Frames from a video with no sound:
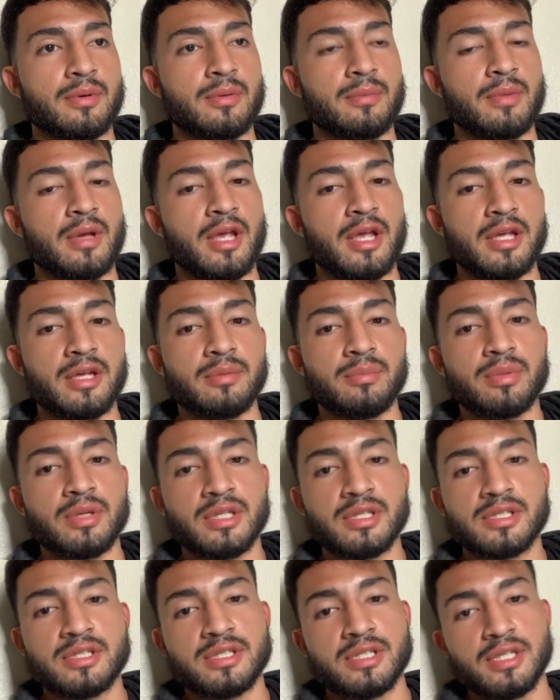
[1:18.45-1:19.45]
A, B,
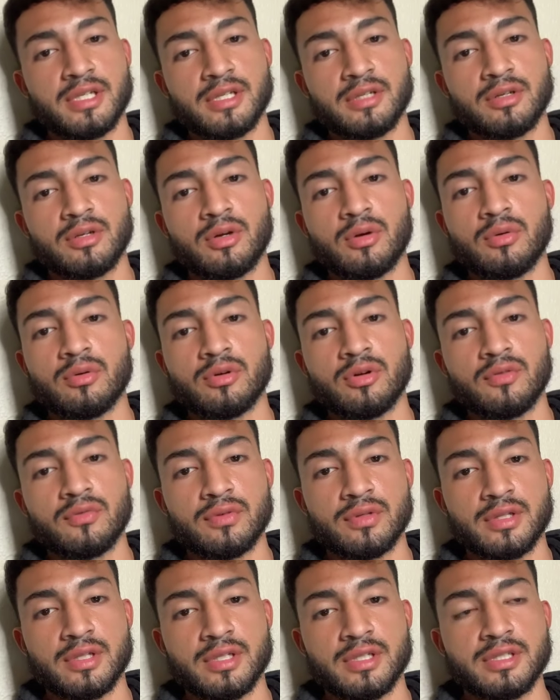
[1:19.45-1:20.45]
C going over
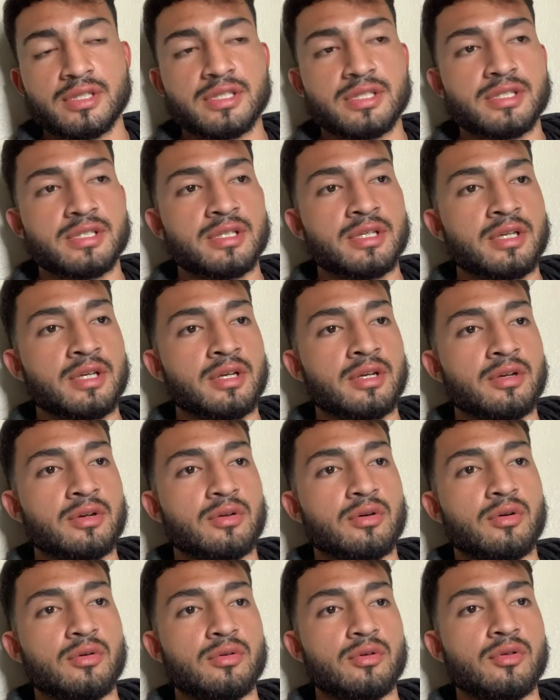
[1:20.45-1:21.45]
this,
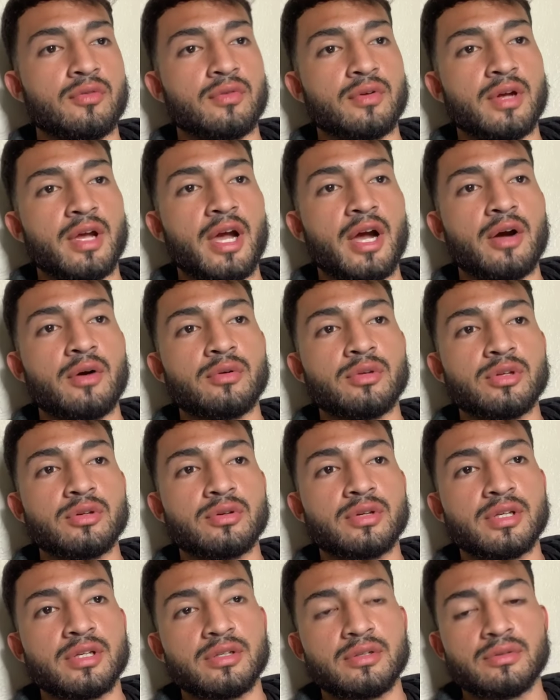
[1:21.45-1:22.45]
going over how you
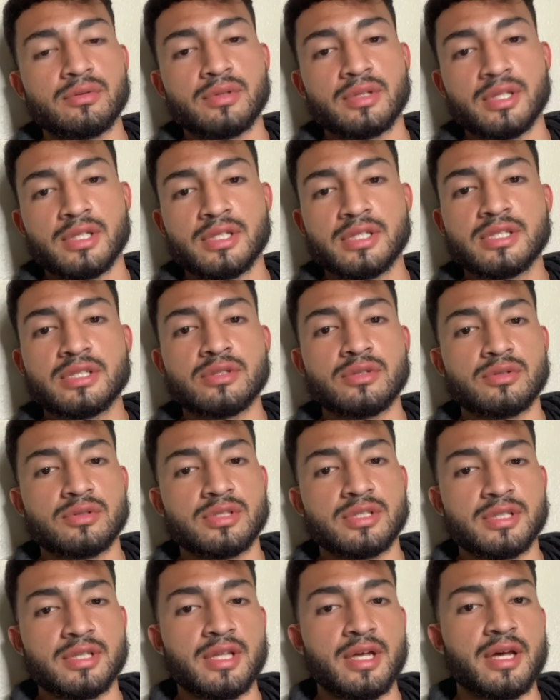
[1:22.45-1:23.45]
can do this
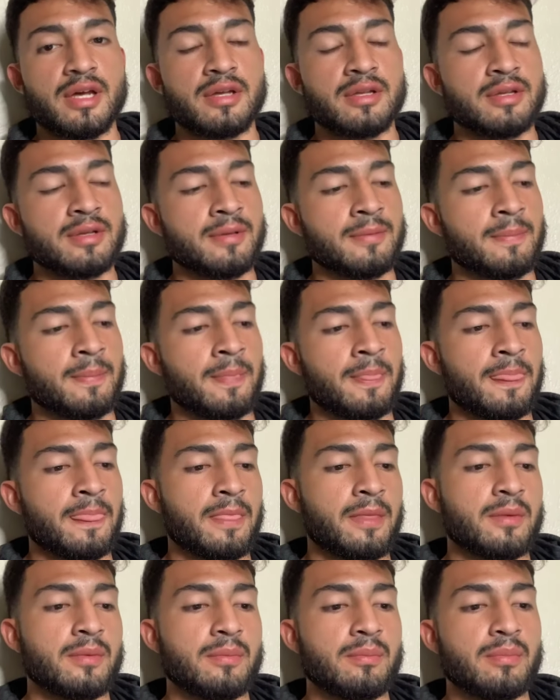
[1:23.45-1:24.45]
to that.
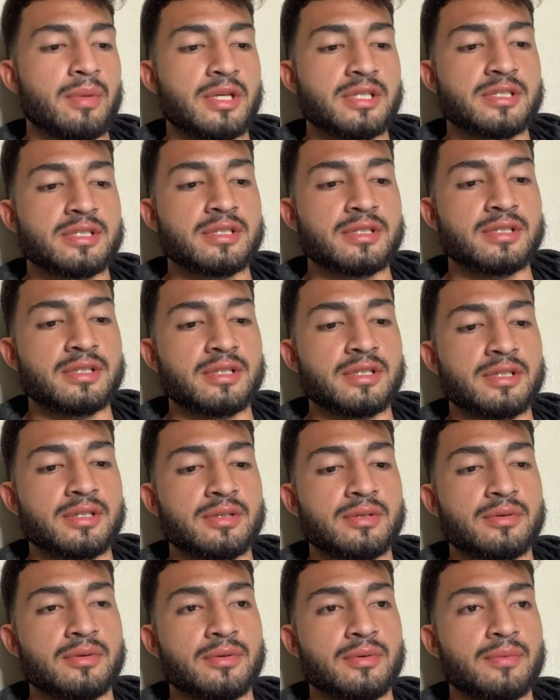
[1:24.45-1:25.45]
Basically,
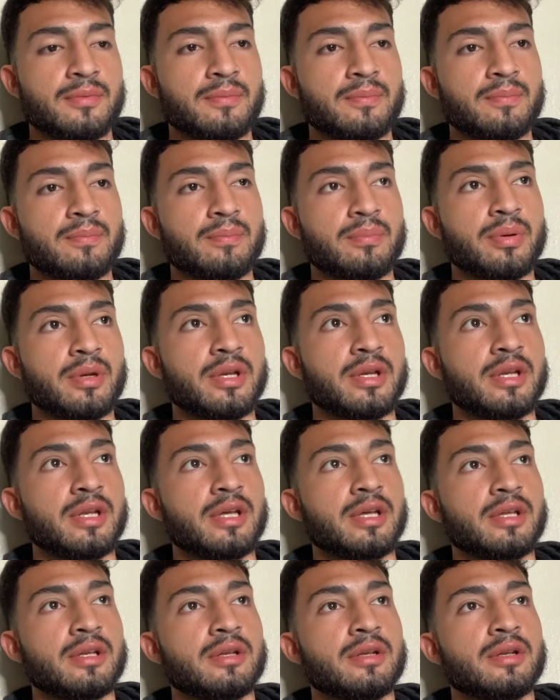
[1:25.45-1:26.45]
putting
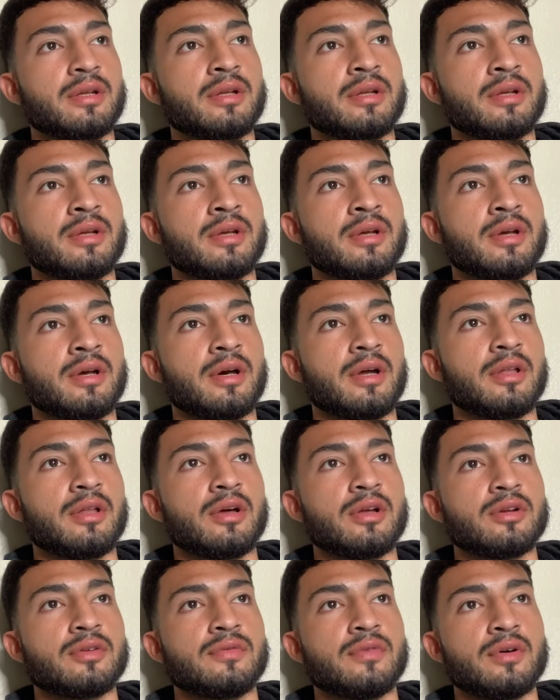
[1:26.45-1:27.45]
in a
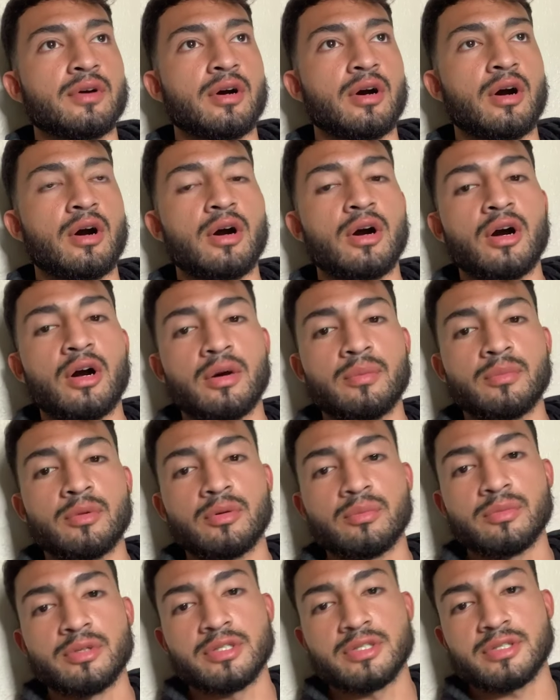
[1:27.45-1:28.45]
lot of aha
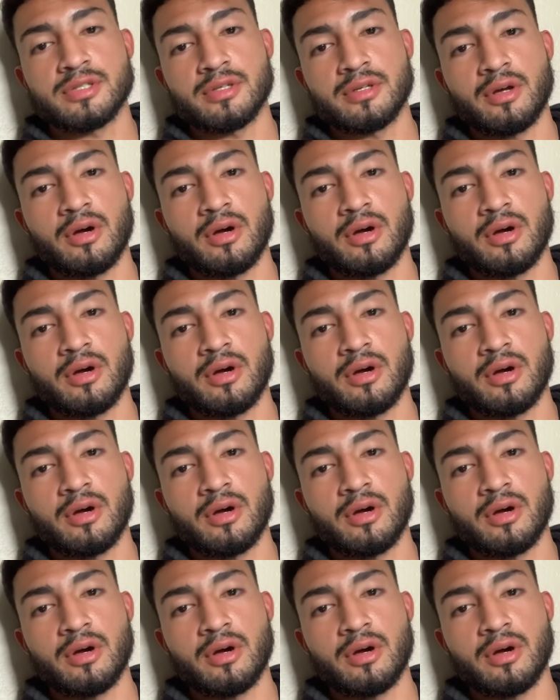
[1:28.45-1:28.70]
moments.